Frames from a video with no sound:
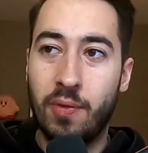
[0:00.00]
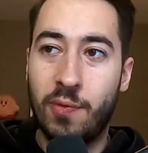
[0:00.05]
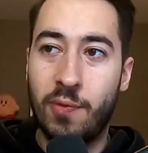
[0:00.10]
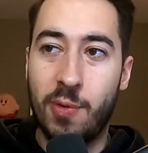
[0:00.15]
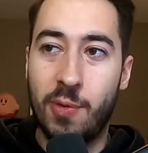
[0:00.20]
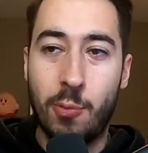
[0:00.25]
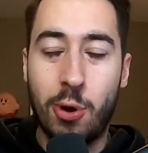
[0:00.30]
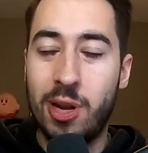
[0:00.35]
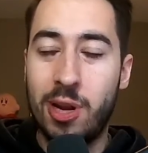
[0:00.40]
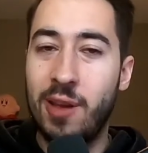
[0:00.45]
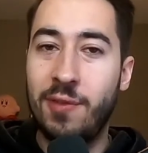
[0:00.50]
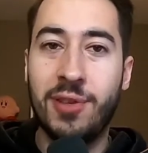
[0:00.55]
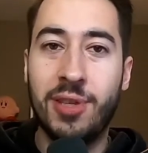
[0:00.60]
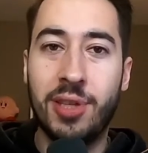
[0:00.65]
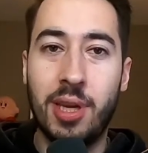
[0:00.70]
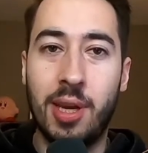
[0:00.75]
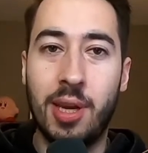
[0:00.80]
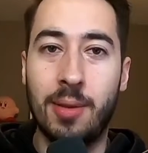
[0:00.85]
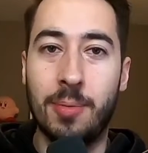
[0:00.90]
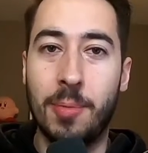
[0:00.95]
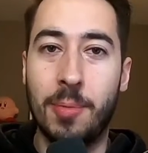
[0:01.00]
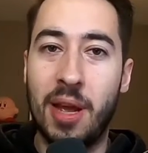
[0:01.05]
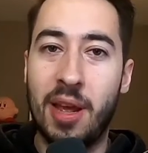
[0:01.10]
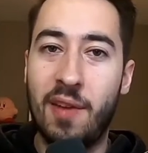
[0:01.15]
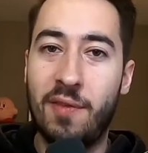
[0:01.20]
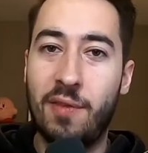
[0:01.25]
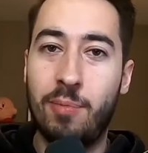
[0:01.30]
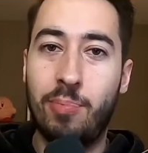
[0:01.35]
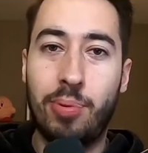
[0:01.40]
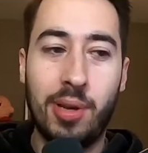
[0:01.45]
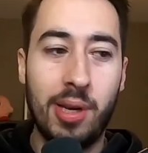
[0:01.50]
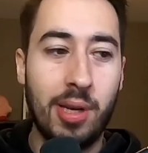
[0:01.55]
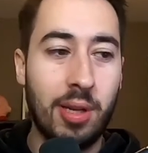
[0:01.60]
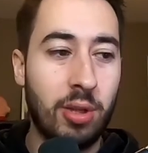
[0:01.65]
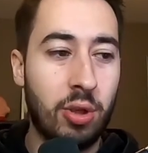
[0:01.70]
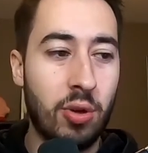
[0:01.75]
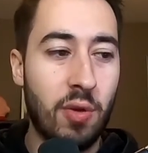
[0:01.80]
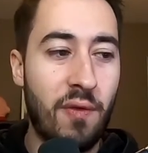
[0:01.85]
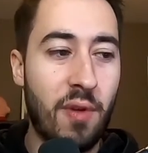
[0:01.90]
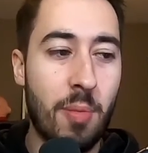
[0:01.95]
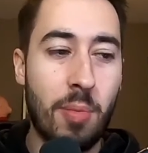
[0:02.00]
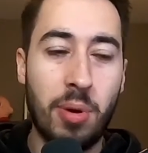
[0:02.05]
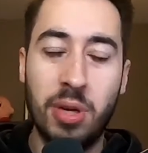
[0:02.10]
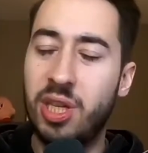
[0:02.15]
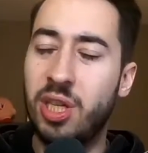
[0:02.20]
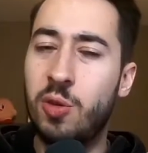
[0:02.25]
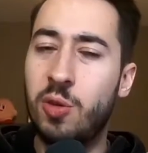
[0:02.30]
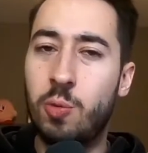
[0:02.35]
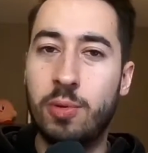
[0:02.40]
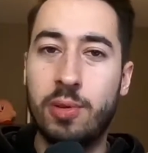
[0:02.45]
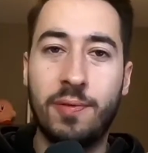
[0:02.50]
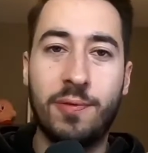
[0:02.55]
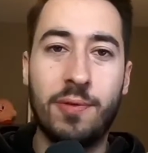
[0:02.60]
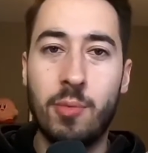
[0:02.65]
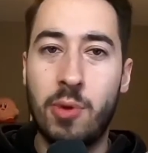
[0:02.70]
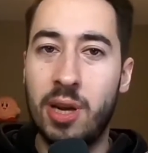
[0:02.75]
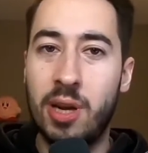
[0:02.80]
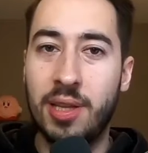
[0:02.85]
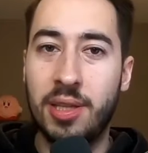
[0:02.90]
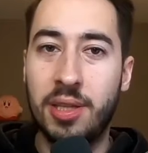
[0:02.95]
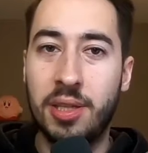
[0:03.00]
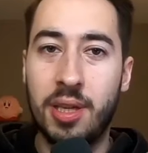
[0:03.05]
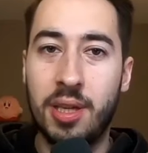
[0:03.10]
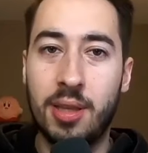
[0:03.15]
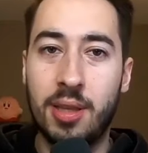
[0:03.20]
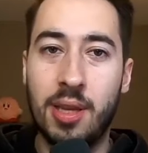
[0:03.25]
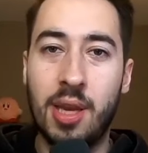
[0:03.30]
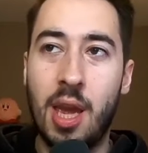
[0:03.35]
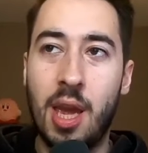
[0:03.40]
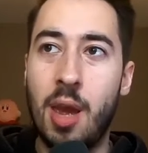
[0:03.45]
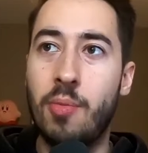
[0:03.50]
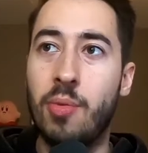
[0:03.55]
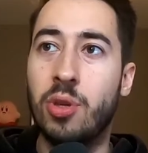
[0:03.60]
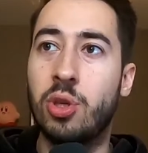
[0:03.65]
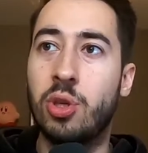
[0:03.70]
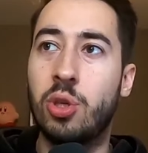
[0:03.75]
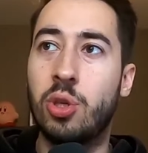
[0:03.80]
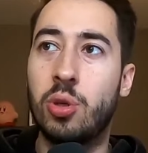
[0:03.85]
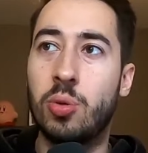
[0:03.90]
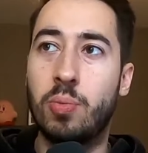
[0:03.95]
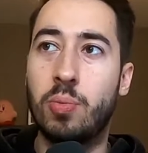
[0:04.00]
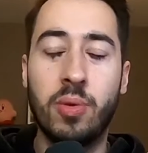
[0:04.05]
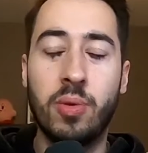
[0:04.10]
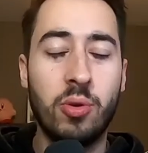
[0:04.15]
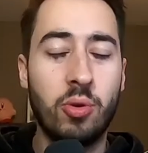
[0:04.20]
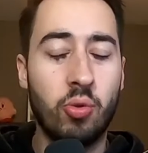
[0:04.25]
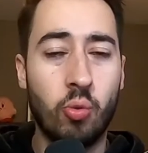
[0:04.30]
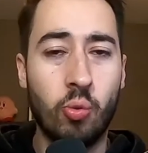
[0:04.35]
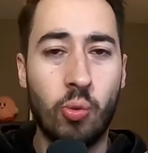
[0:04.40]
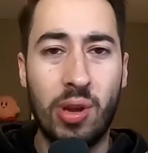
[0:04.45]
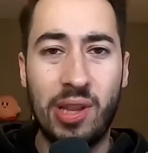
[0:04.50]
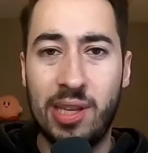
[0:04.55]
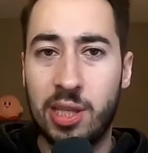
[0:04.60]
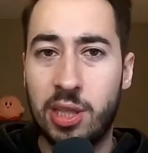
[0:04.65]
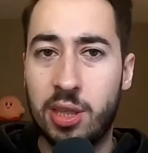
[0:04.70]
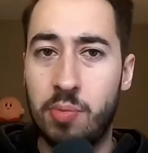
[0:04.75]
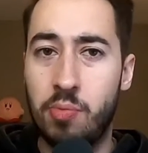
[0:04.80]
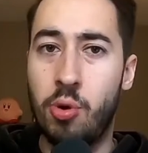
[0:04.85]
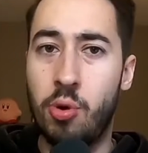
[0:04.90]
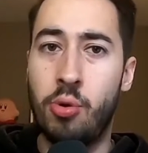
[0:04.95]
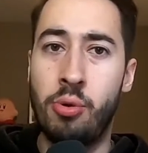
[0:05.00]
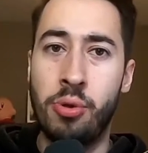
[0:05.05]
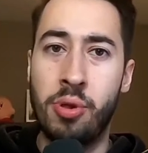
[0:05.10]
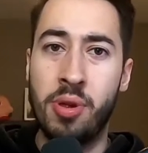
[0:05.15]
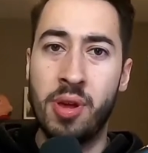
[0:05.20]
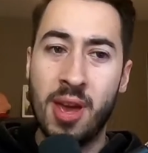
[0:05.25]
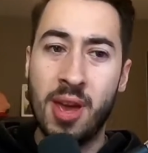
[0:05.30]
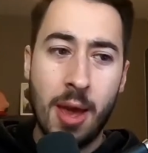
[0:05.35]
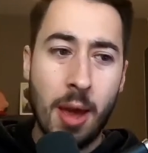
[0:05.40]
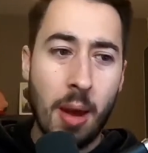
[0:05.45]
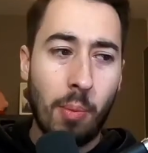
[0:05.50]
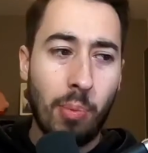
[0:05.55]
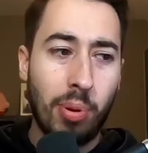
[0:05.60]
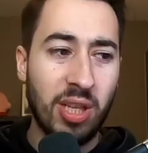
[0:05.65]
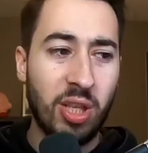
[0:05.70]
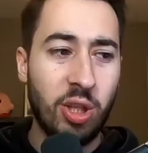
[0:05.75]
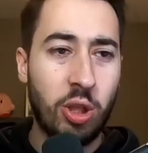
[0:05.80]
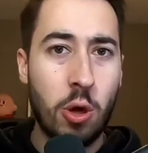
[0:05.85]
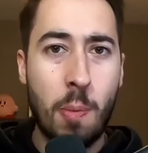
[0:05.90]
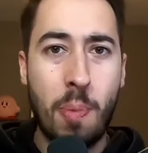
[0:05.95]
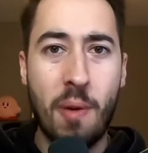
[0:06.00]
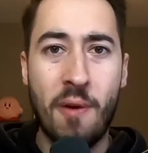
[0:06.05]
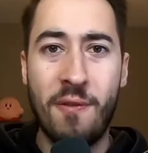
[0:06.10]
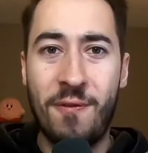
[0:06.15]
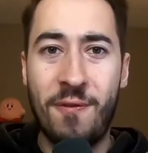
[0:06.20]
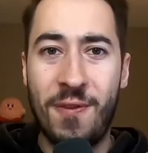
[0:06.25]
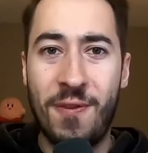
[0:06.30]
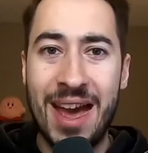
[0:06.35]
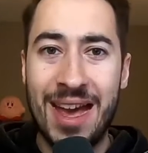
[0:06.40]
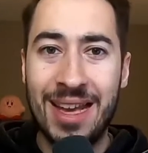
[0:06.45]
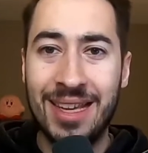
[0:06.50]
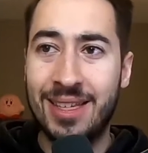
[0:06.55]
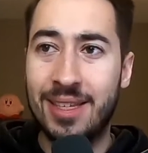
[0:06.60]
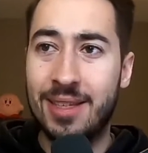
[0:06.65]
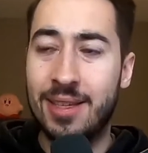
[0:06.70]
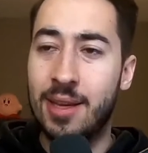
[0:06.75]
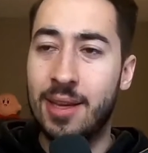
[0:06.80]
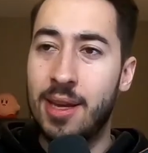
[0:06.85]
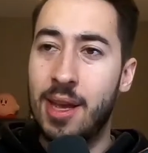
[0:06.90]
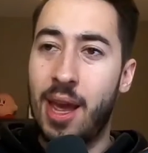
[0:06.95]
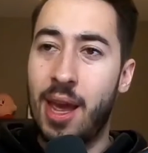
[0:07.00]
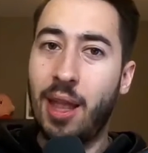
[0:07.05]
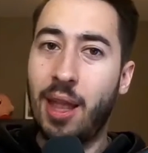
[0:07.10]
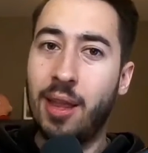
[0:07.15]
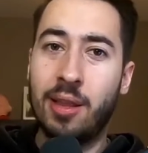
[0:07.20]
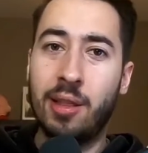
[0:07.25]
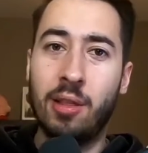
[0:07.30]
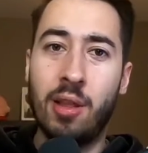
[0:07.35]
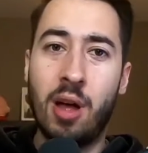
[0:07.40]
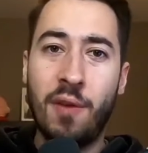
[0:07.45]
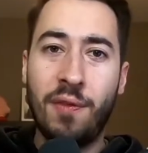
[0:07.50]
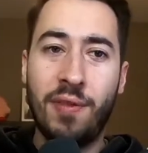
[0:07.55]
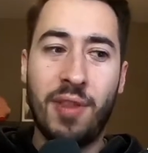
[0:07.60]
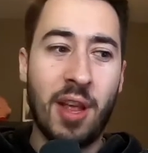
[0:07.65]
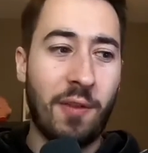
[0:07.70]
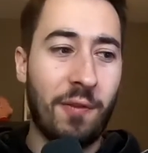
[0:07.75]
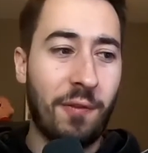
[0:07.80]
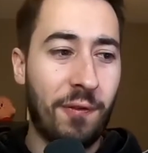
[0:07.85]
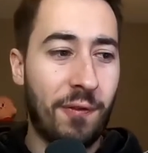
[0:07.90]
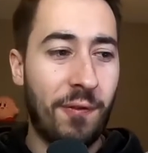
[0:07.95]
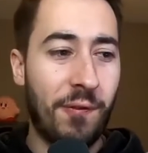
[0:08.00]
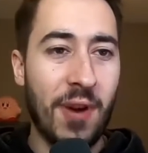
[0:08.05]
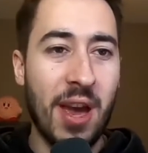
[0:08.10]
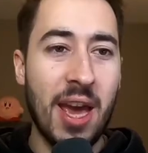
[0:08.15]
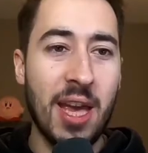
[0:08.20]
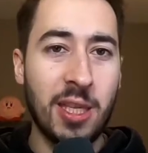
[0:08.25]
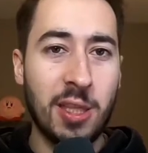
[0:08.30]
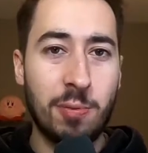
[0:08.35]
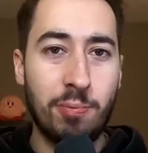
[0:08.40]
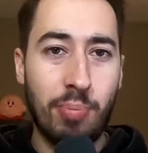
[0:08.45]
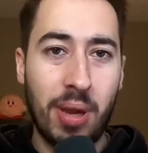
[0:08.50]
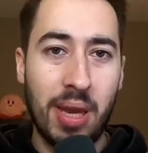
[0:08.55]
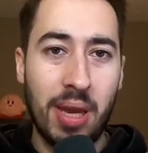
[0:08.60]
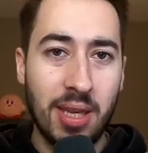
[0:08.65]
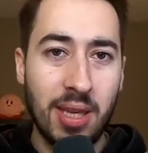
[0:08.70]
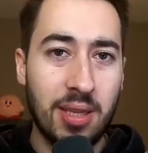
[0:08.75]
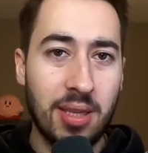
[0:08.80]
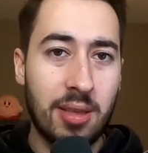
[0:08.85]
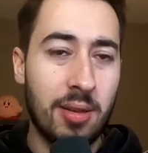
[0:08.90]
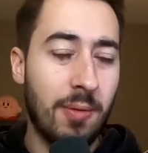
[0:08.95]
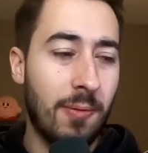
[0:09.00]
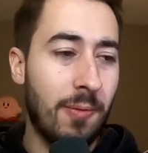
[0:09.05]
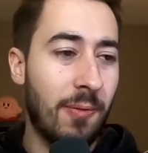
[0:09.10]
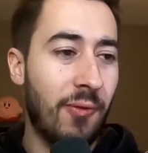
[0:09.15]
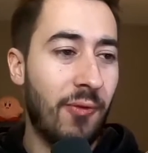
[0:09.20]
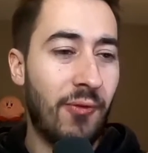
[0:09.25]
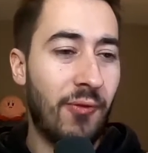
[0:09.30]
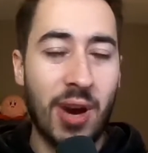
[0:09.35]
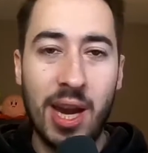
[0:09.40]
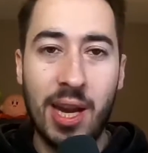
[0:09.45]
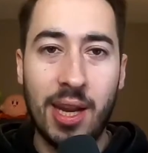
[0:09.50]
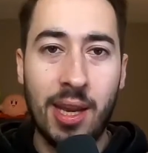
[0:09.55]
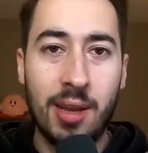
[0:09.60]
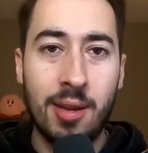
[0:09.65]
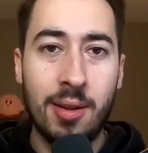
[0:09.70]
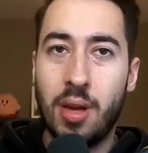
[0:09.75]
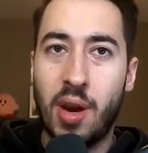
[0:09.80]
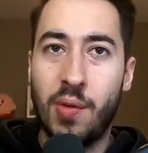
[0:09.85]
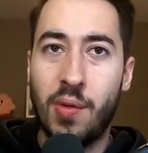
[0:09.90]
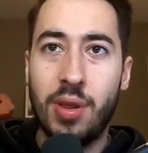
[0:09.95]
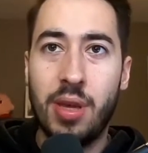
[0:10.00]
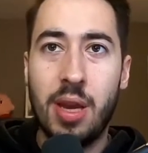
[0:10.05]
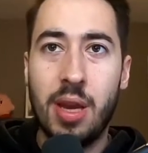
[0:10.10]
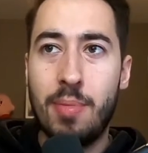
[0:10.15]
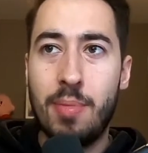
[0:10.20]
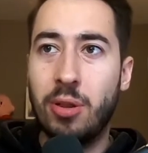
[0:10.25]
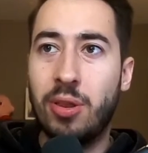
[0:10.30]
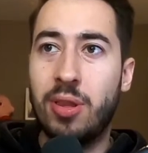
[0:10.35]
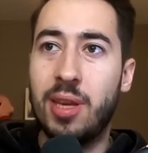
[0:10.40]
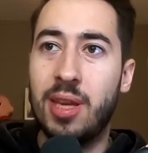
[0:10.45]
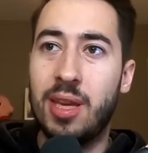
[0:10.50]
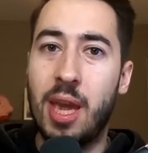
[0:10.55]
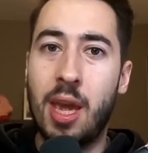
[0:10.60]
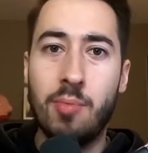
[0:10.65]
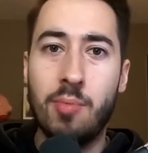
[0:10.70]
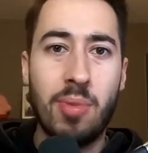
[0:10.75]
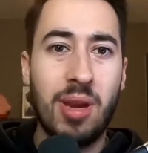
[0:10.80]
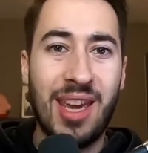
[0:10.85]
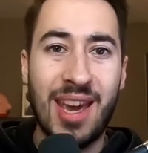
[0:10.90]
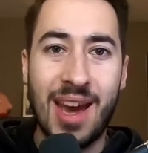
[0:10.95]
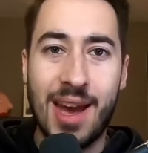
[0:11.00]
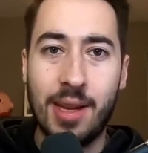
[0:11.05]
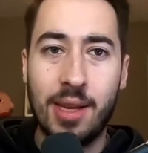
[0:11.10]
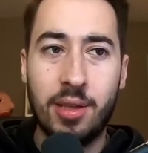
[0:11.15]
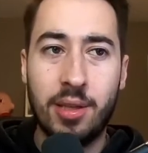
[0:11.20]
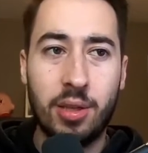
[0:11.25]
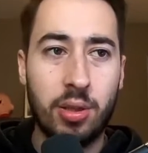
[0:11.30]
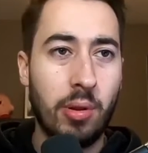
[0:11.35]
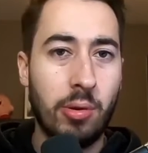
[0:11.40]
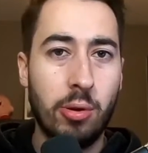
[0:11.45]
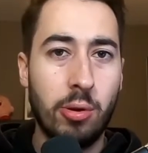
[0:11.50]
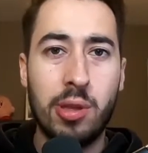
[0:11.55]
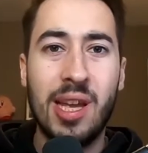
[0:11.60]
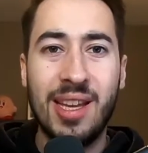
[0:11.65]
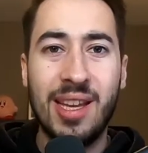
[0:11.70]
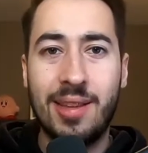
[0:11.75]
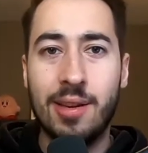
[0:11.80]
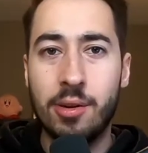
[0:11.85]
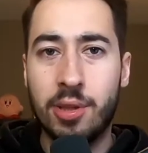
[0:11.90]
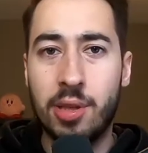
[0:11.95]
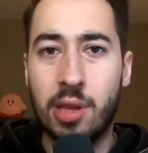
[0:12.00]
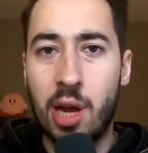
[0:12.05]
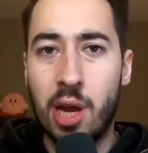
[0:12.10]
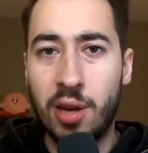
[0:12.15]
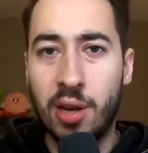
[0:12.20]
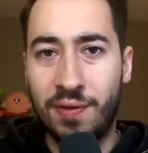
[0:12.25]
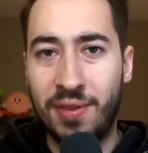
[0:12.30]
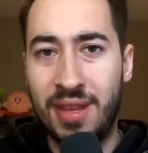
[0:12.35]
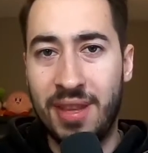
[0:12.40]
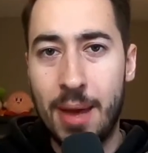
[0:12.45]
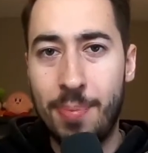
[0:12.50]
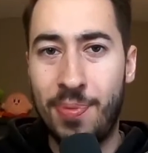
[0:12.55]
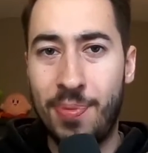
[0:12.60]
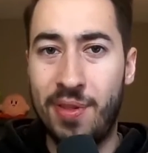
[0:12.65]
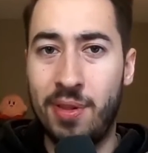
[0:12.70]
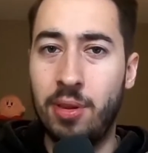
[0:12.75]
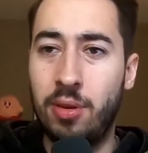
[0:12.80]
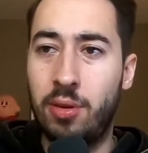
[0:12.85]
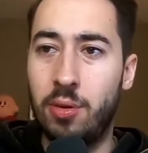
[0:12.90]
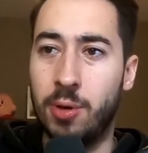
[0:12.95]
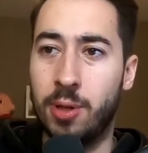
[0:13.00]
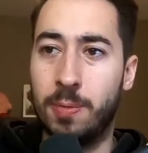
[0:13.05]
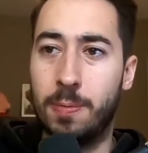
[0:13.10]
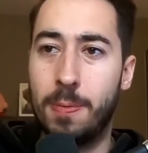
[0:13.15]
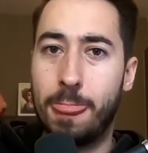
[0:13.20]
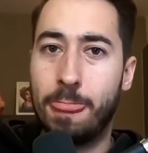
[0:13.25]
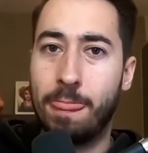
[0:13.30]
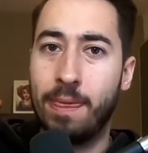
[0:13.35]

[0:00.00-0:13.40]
From what I've seen, I haven't played it so far, but just from what I've seen, the game is really smooth, plays super fast, and I love that fast-paced fighting. Everything about the game mechanics look like there's a lot of depth into it.